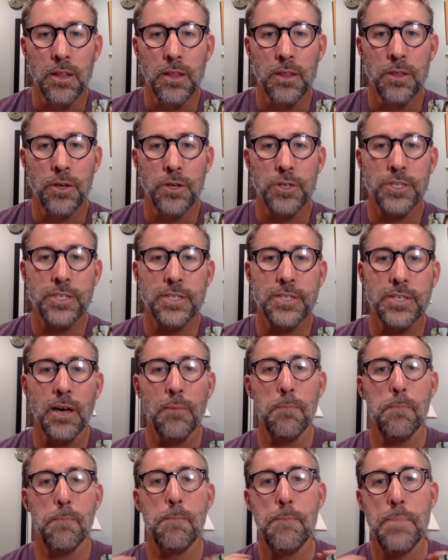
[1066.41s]
there's
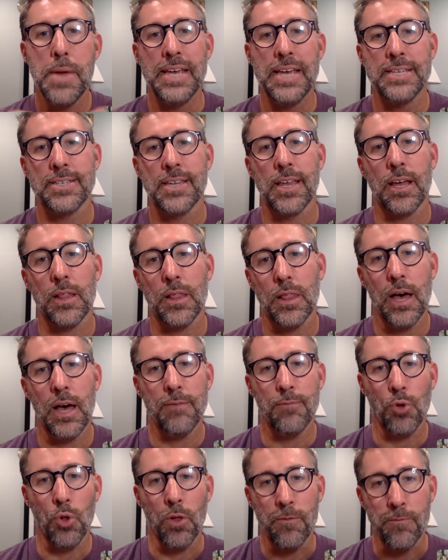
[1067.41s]
some basic
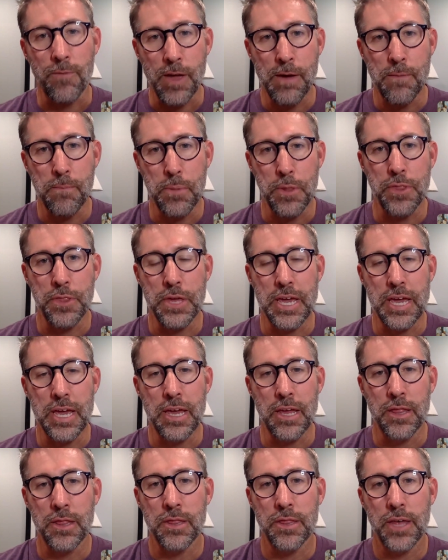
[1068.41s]
level of
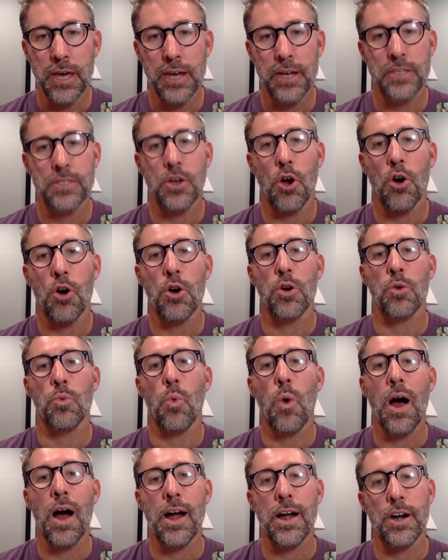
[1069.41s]
empathy that is
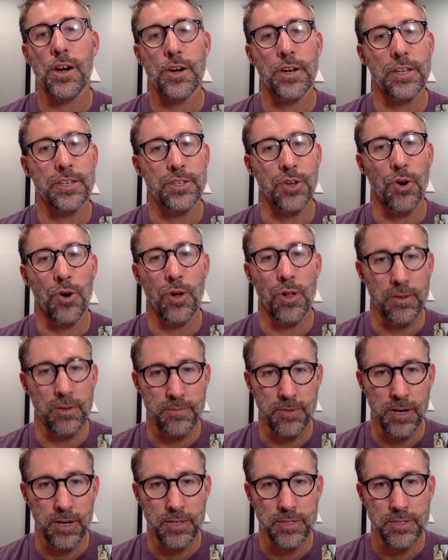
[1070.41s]
hardwired into all of
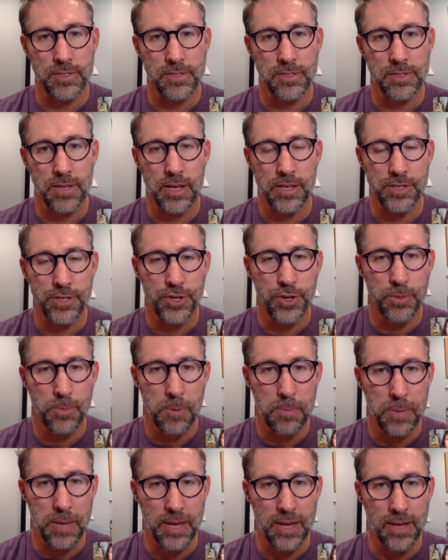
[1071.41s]
us as
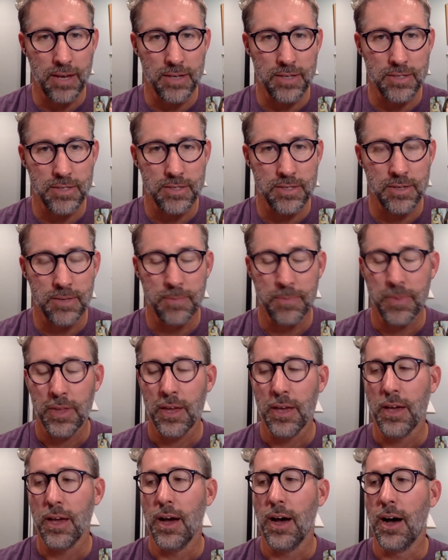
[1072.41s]
human beings.
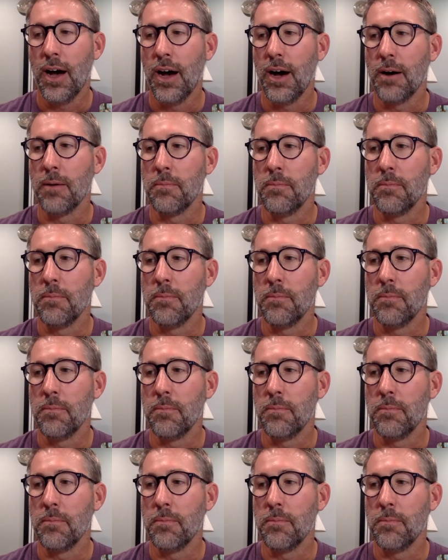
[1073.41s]
And